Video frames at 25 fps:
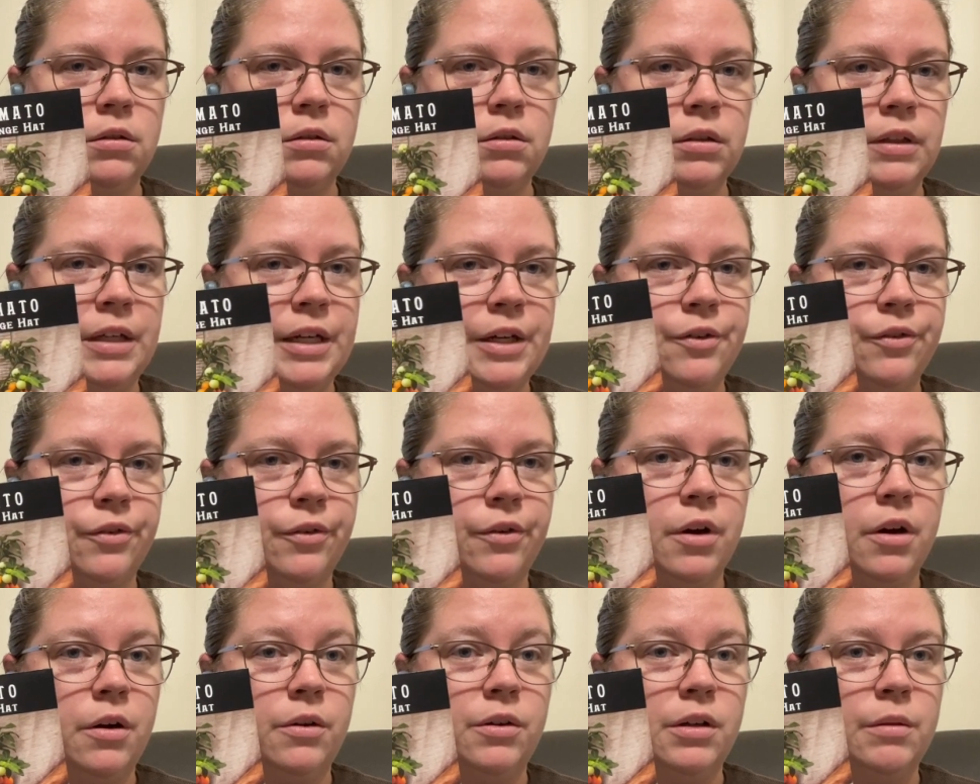didn't
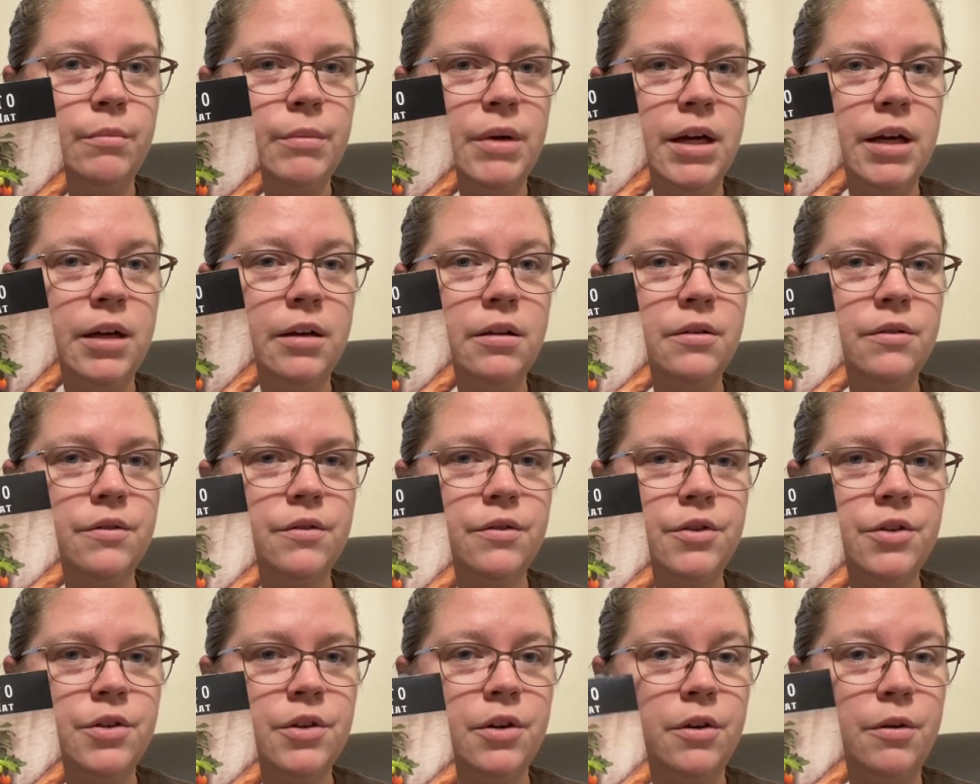grow on mine,
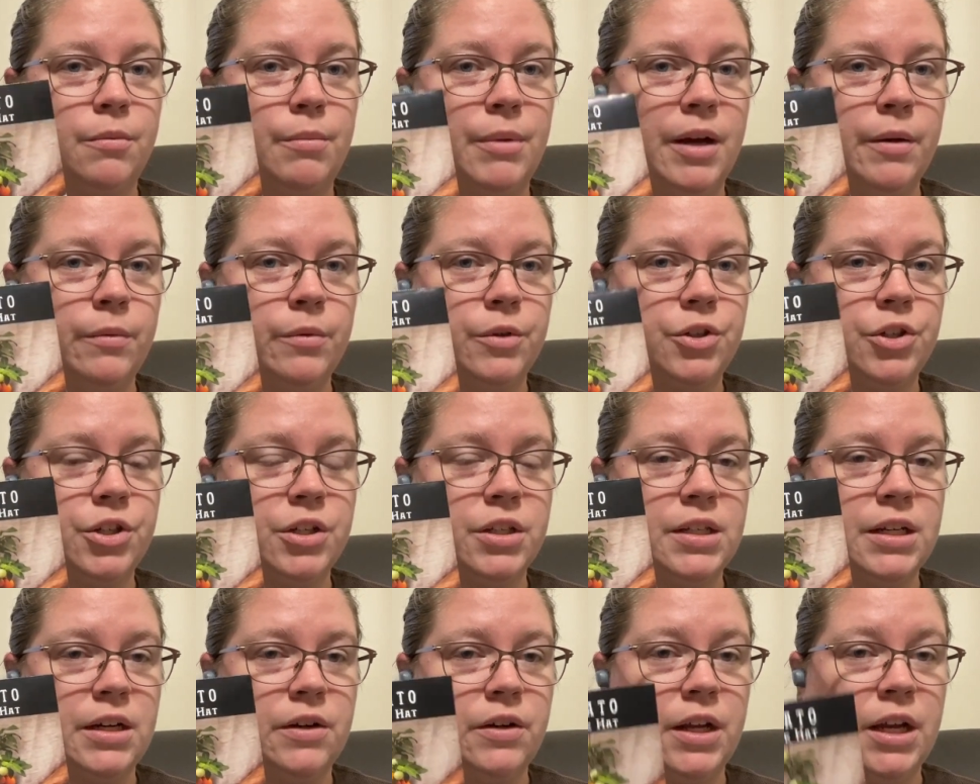so mine was just
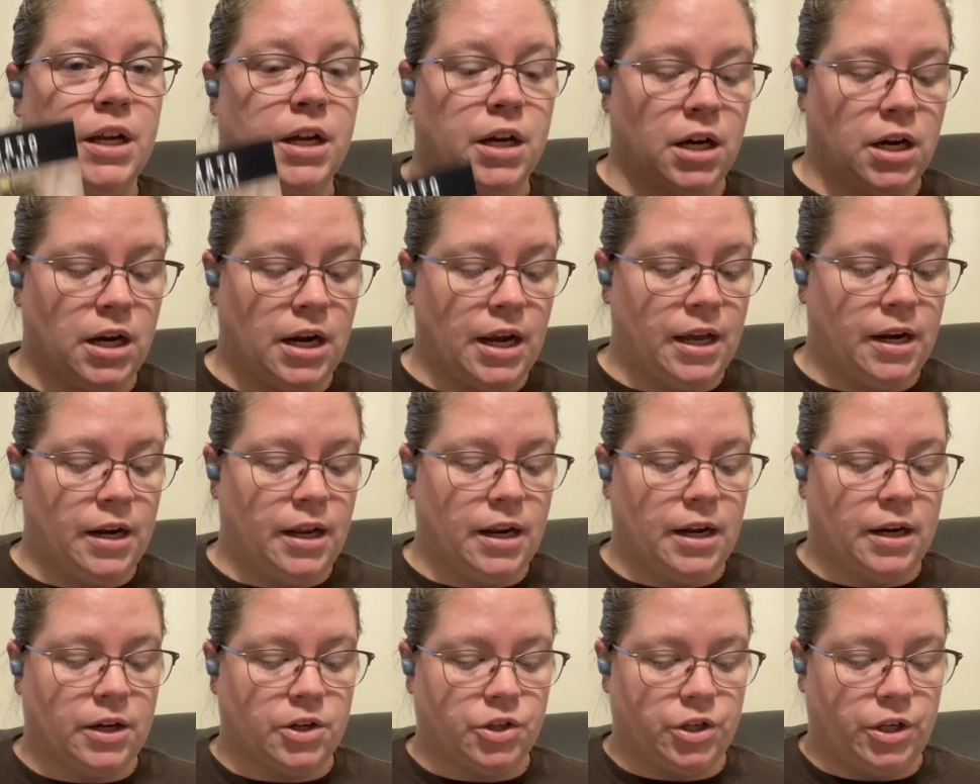down here, and it
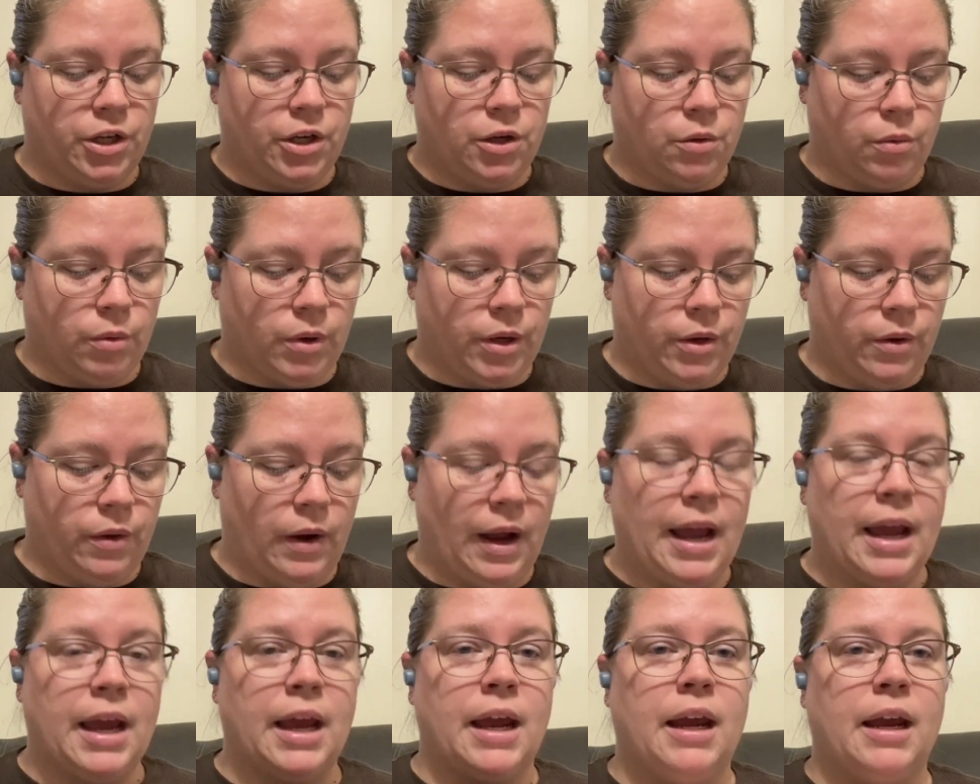actually grew
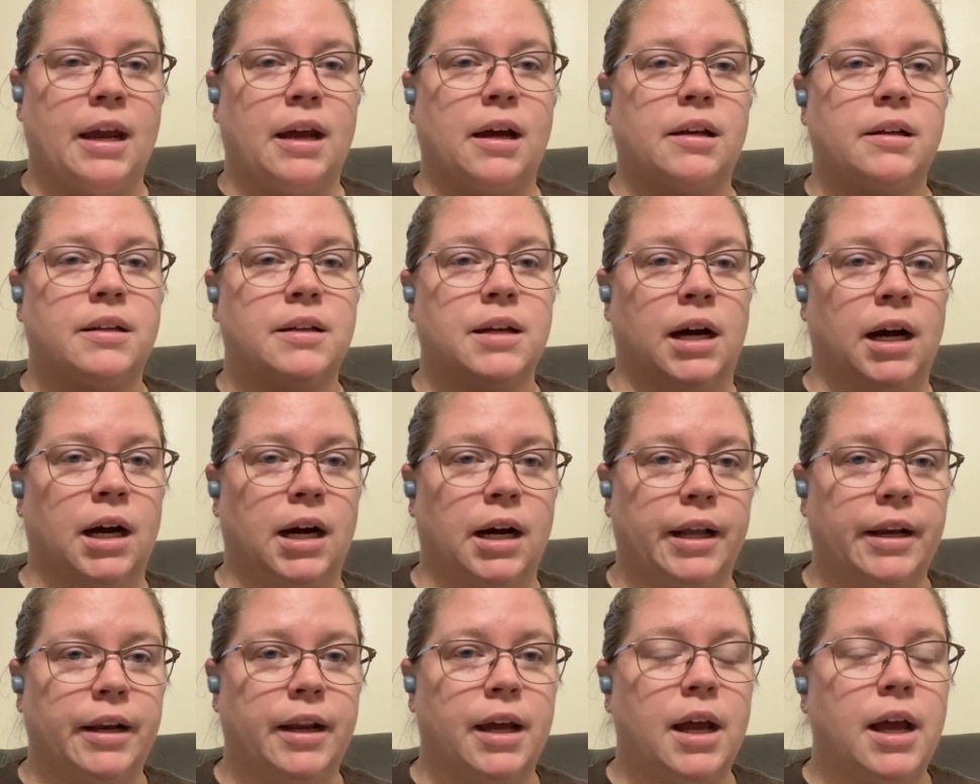a
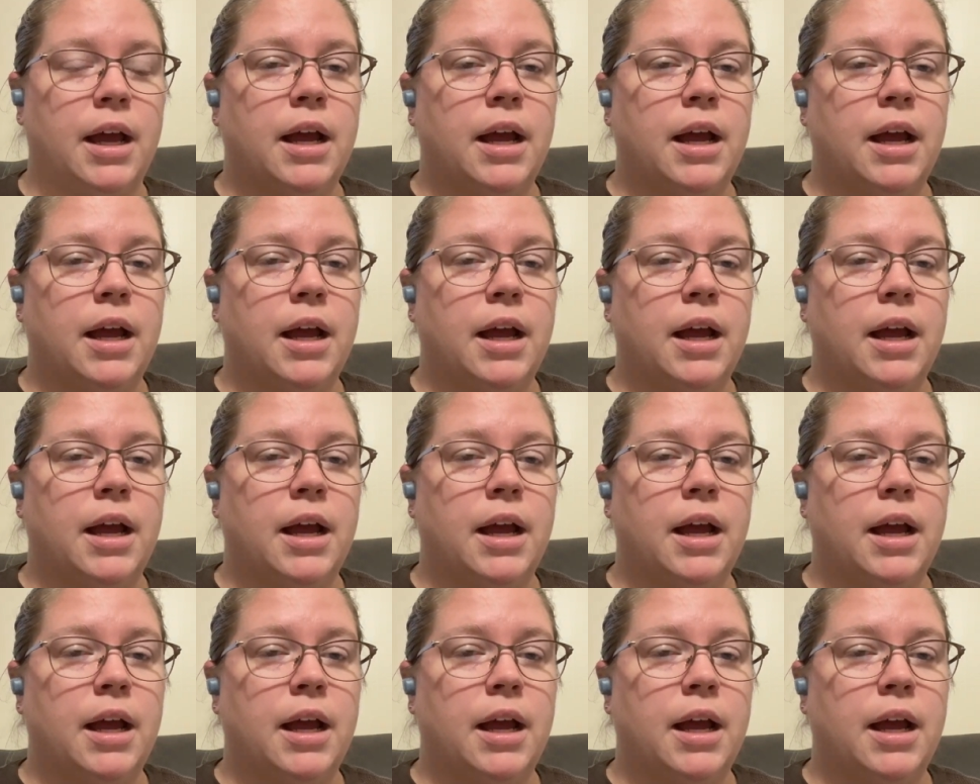ton.